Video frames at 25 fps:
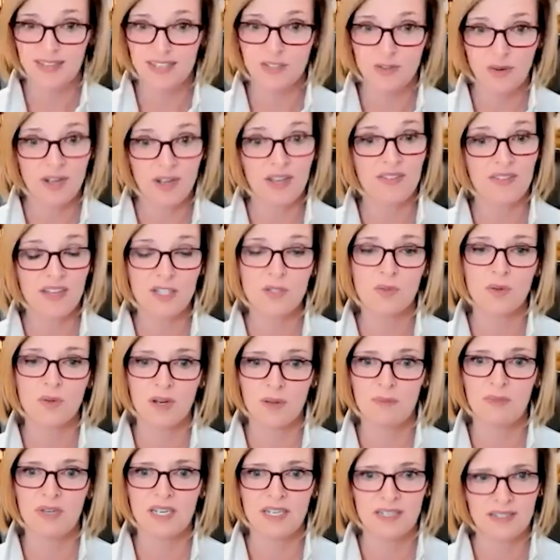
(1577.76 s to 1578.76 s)
mean, that's great. And that's
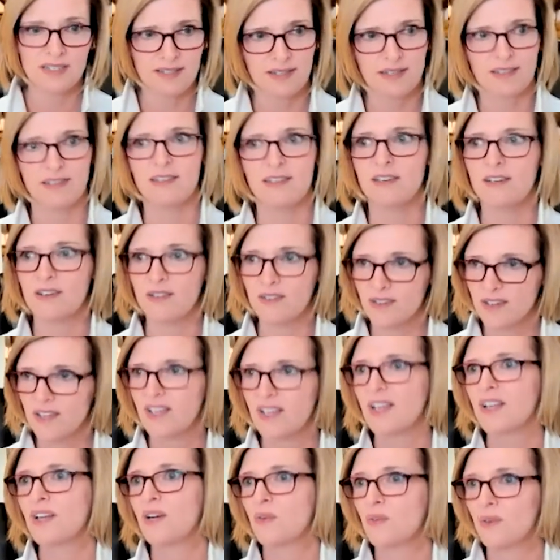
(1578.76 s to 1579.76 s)
what I mean is, like, you know, yeah.
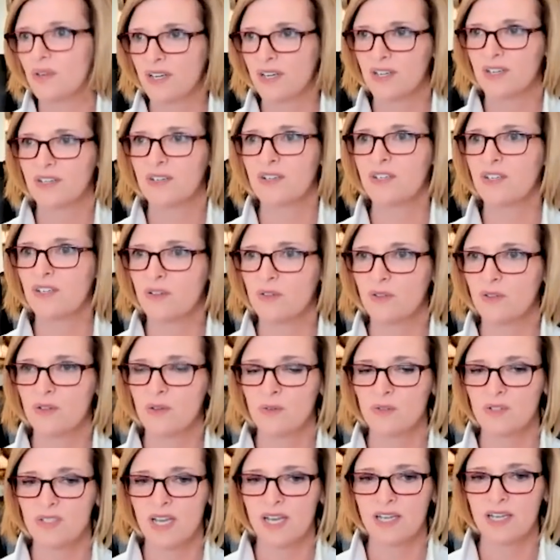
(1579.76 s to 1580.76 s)
where, you know,
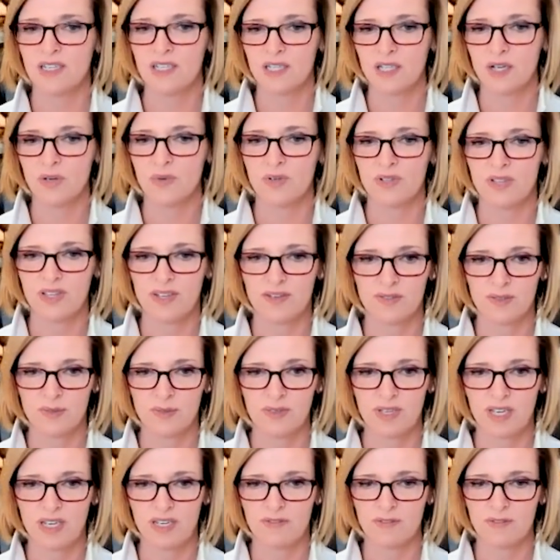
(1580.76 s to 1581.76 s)
those kind of lower
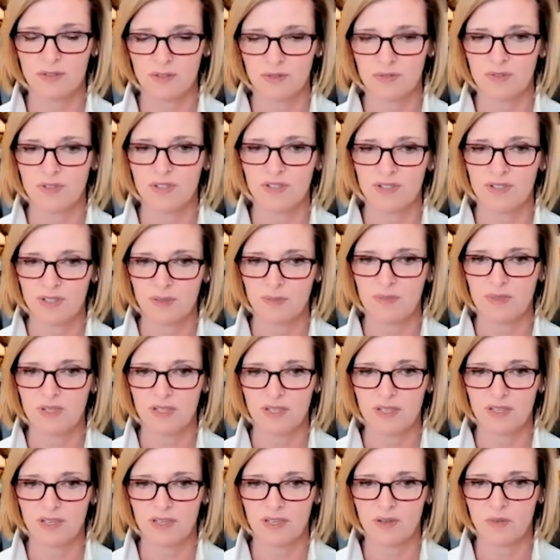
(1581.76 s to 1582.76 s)
level behaviors really can
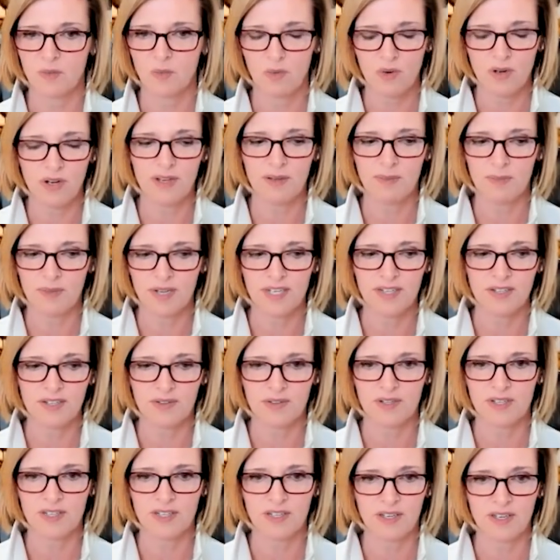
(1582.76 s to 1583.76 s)
be like, what am I
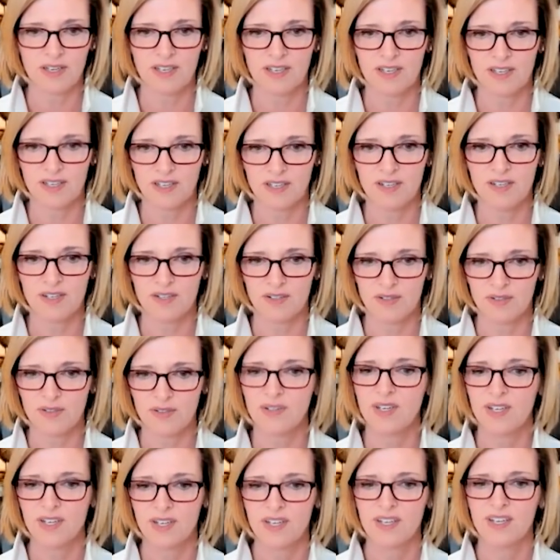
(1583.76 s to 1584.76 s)
doing? Like, you know,
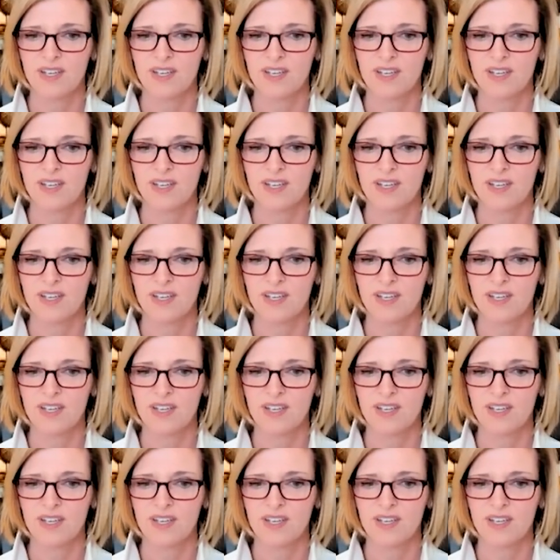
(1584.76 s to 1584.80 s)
